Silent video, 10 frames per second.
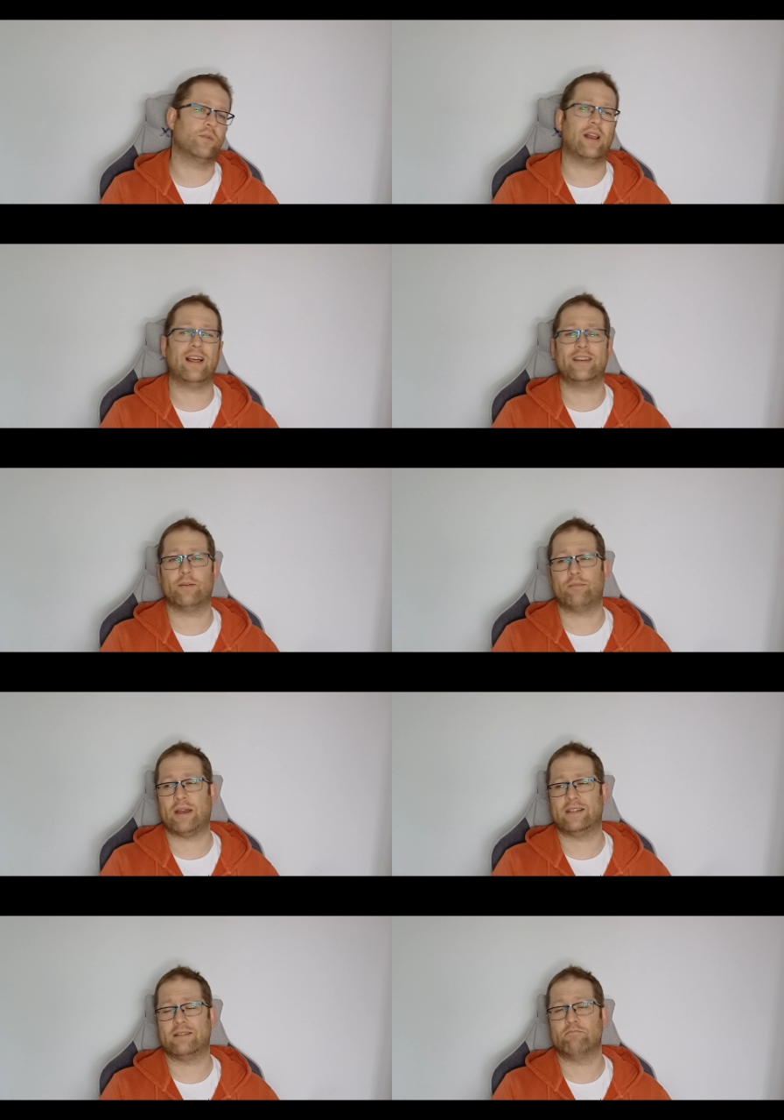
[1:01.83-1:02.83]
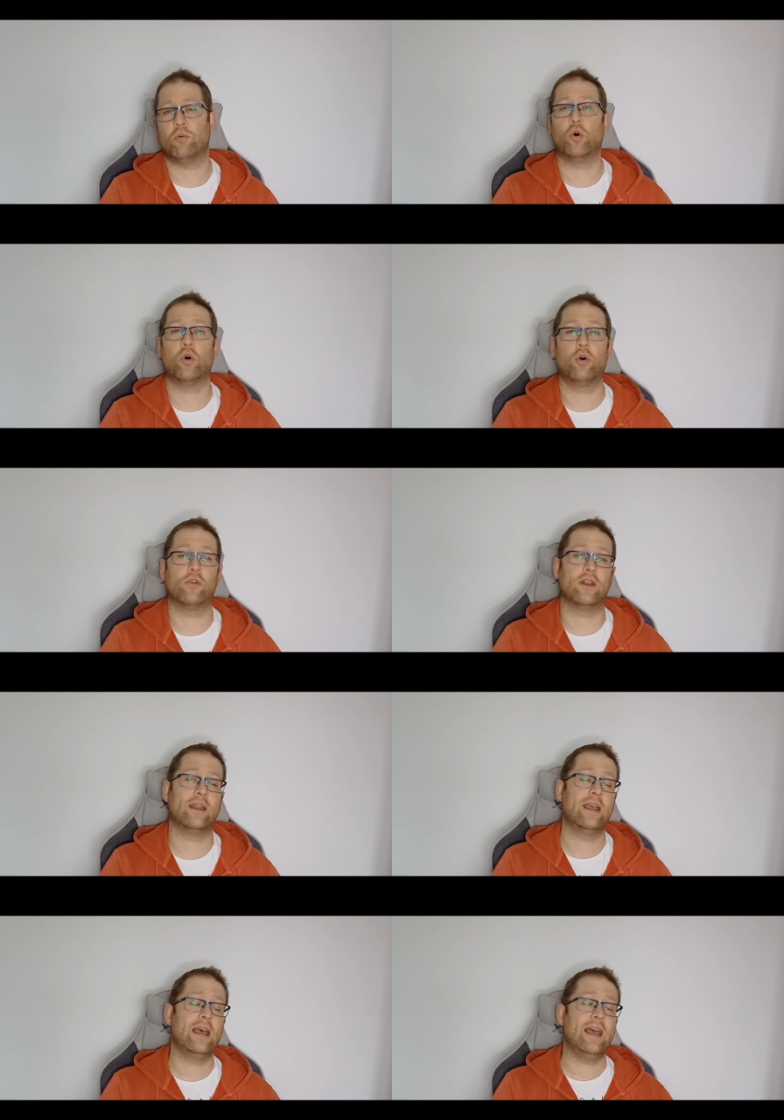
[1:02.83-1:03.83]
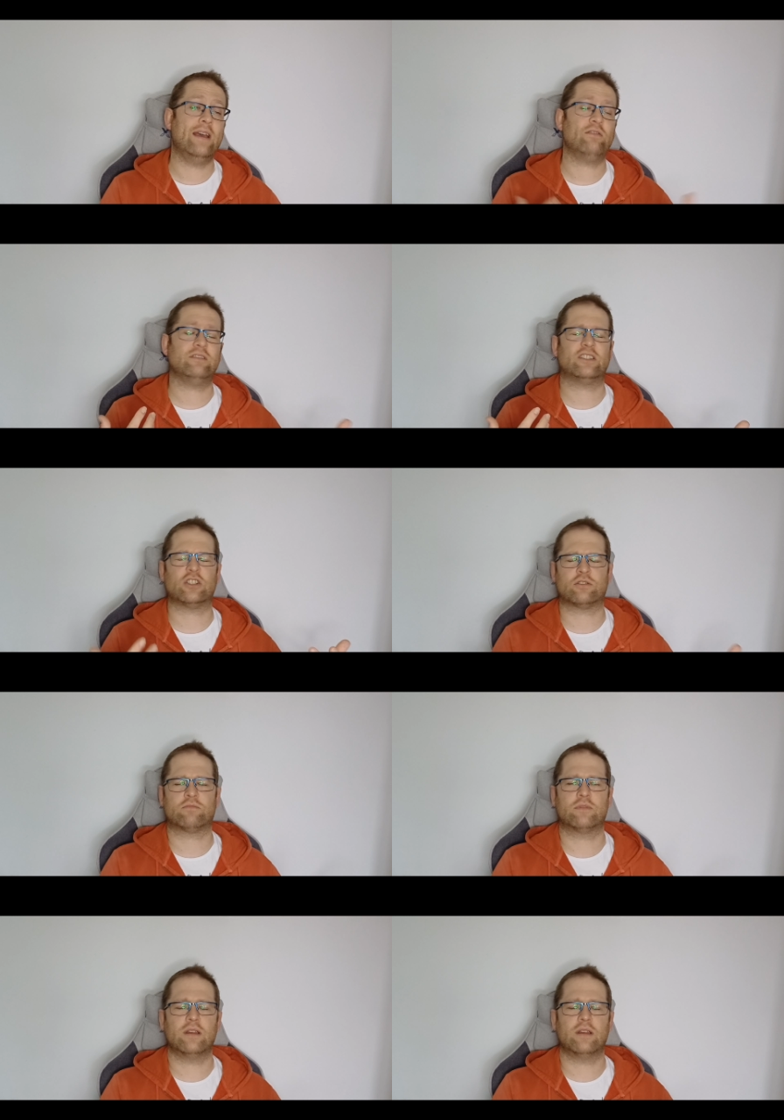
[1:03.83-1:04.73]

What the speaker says: so I'll end up painting more, and it'll just